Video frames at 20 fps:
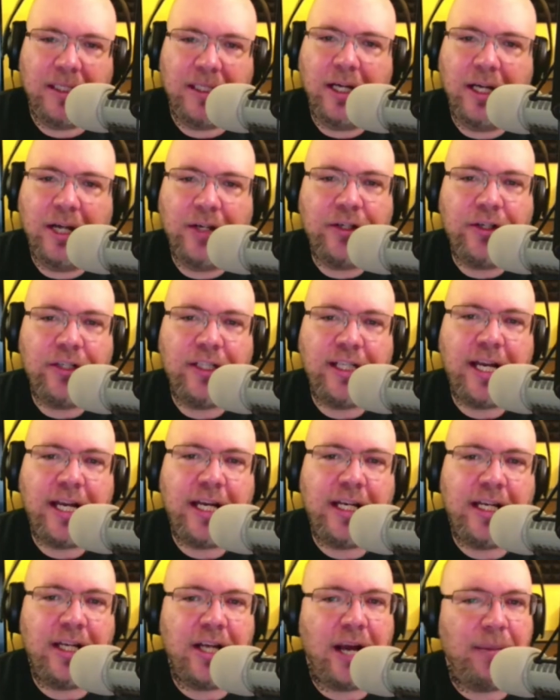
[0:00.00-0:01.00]
Understanding
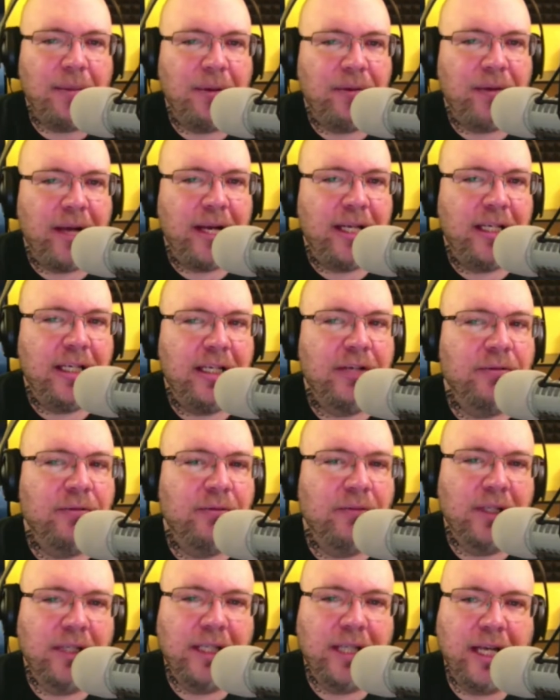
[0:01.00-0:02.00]
copywriting can
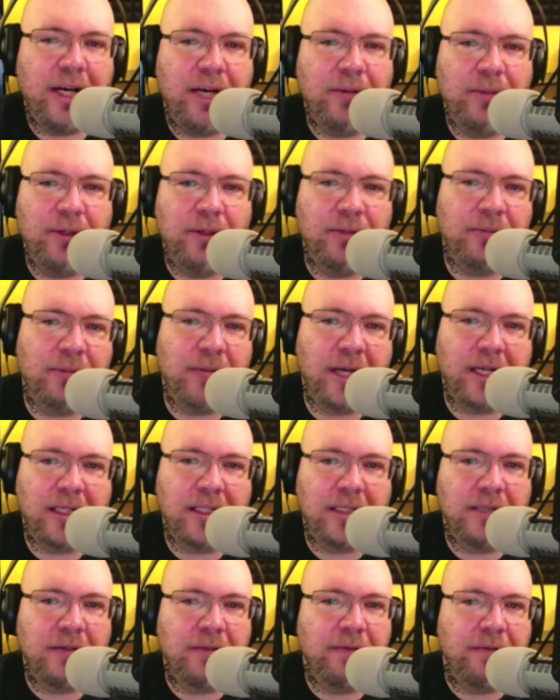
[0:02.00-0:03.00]
really help you in product
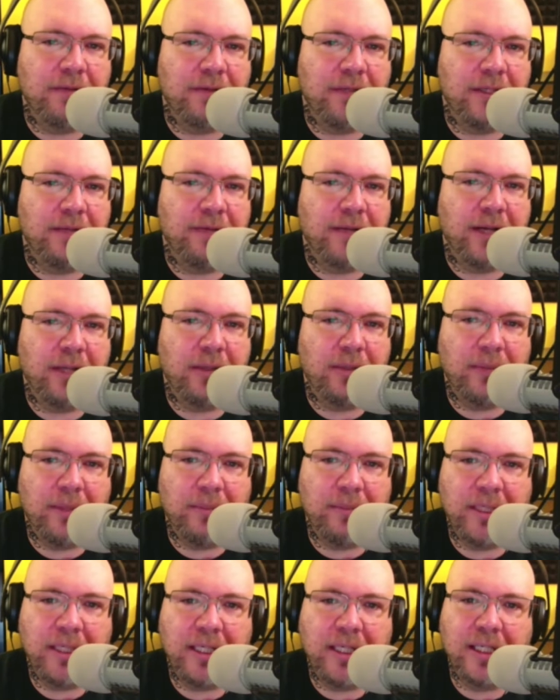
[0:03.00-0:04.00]
de- development
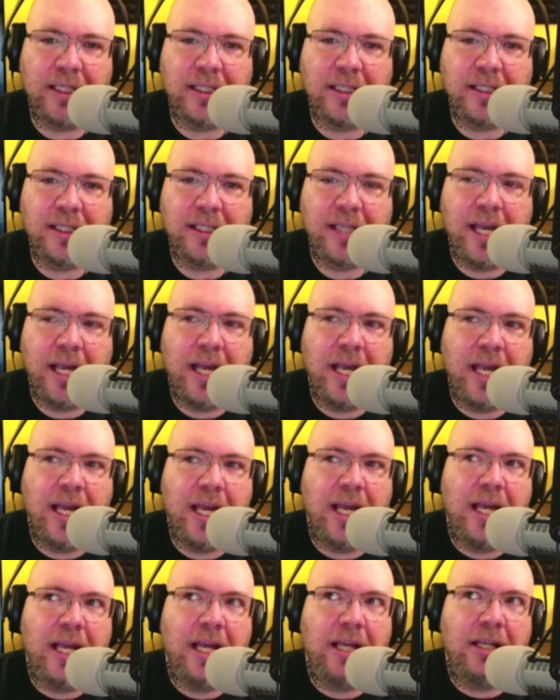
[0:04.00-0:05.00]
because
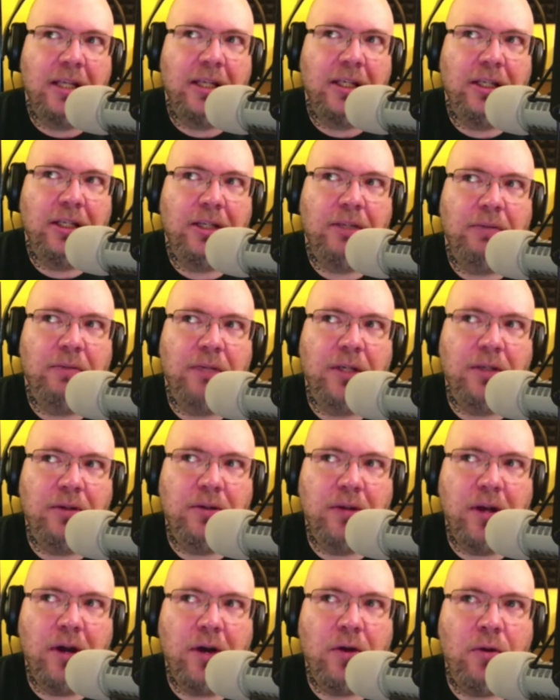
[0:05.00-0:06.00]
when you
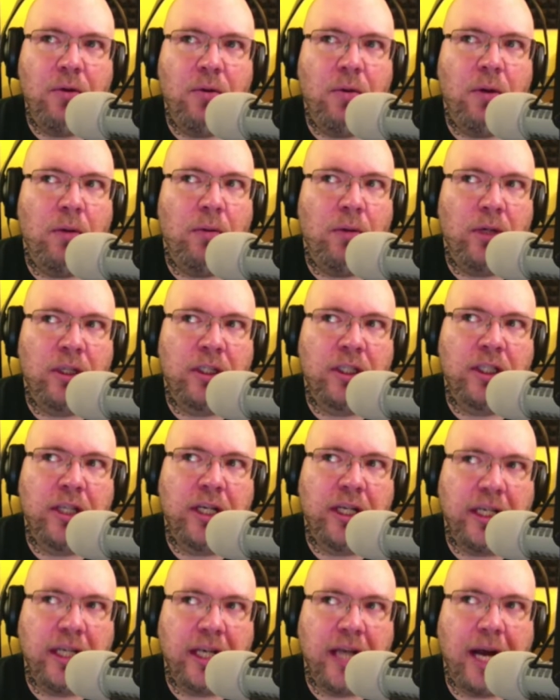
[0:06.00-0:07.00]
know what works good in
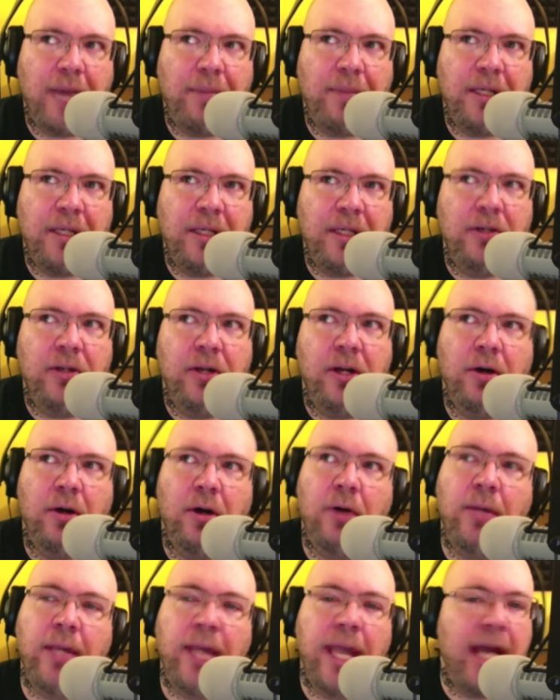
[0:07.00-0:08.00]
copy, you know,
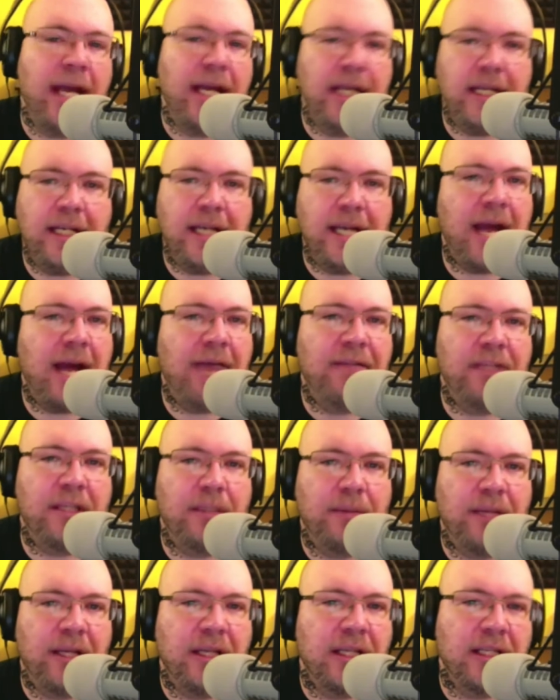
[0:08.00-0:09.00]
okay, I need to have
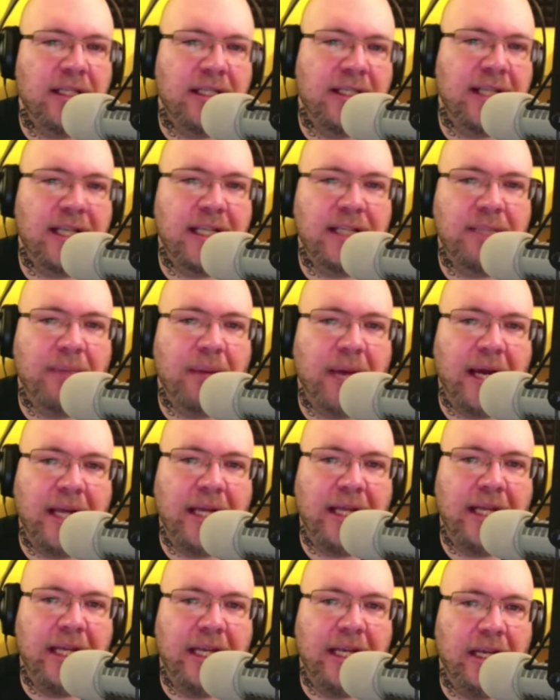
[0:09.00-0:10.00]
something that sets my
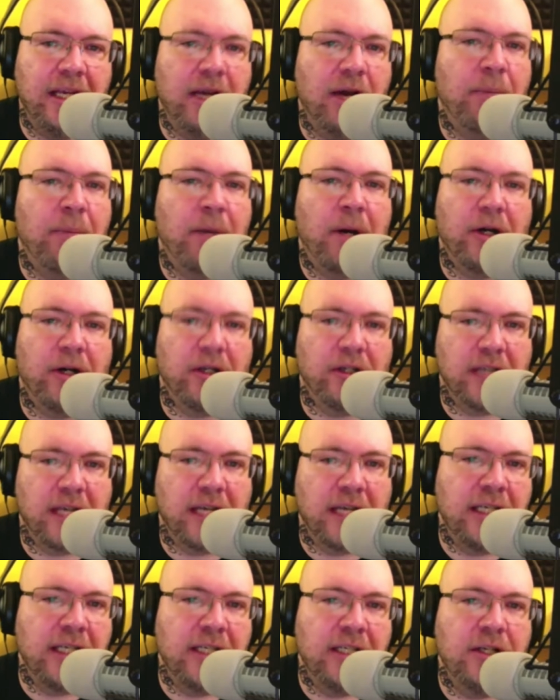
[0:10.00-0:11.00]
thing apart. I
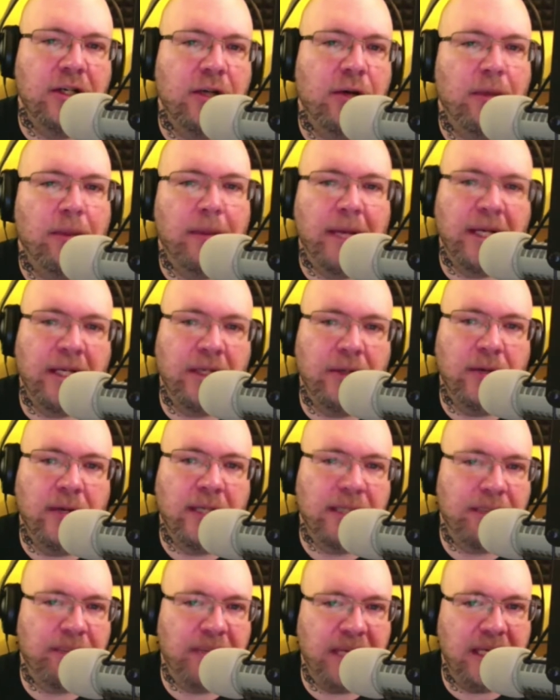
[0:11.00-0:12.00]
need to know what my
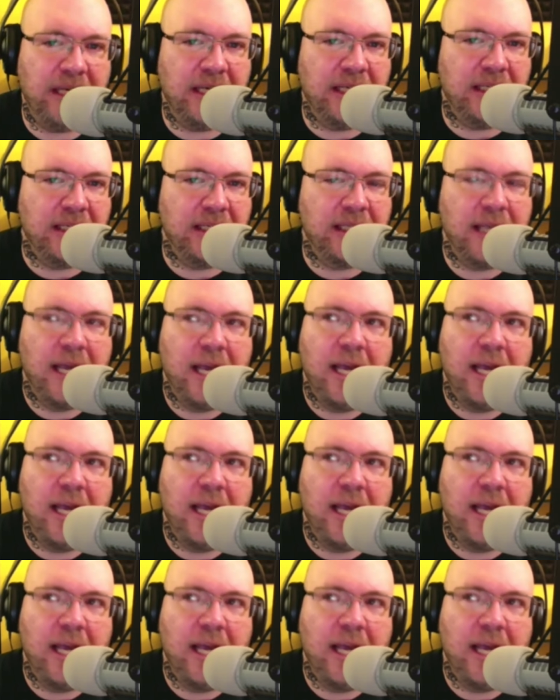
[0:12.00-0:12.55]
USP is.